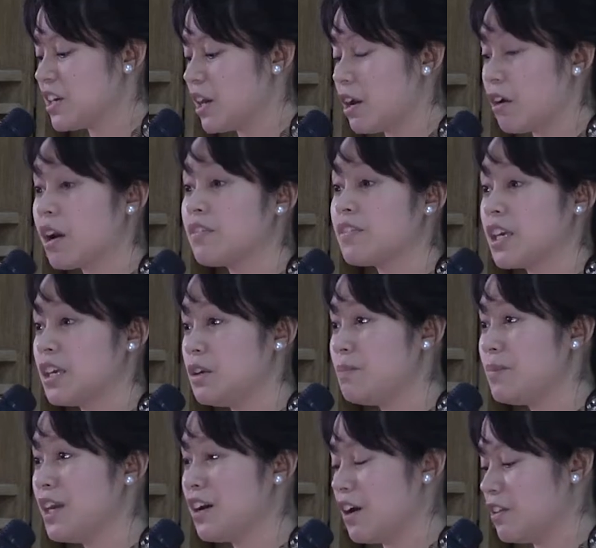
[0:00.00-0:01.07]
Chair of the
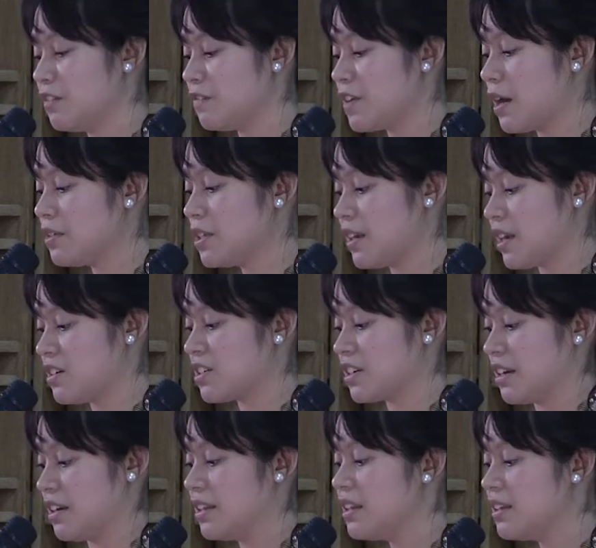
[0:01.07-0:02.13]
UPecon
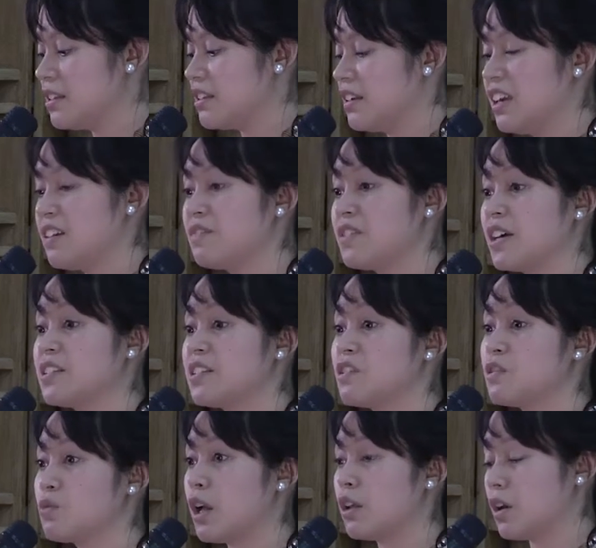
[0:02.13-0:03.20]
Foundation, to give us
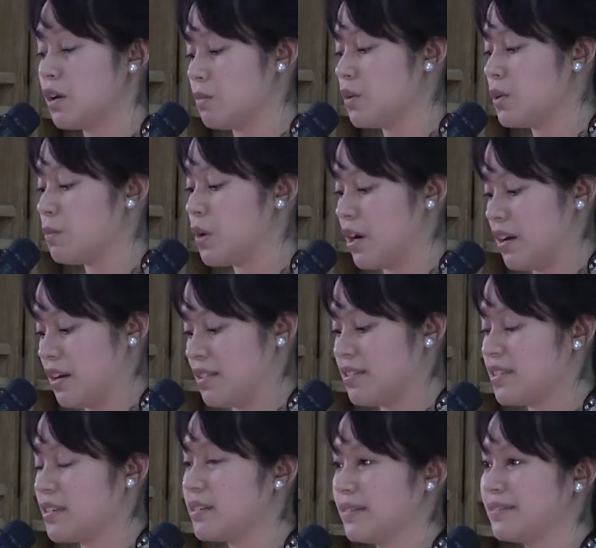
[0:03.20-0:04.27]
his welcome
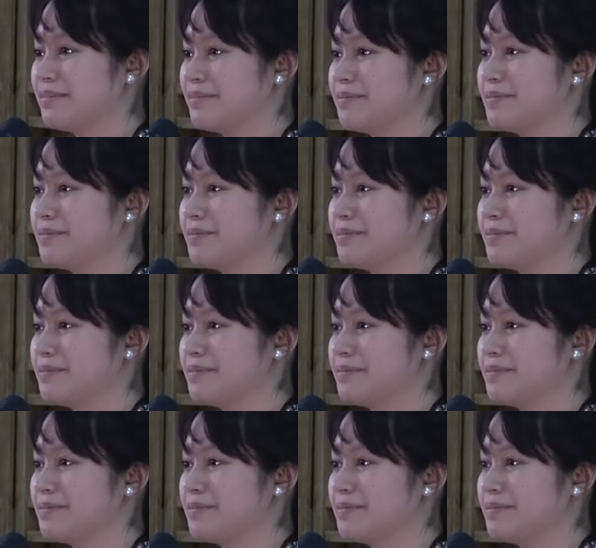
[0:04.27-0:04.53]
remarks.